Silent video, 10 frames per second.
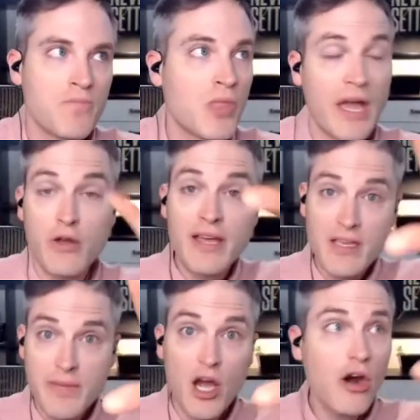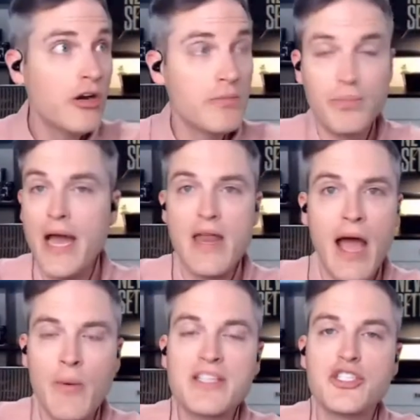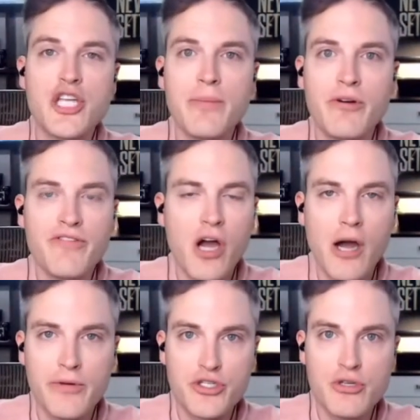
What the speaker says: I know that could be hard, but I went to Chamber of Commerce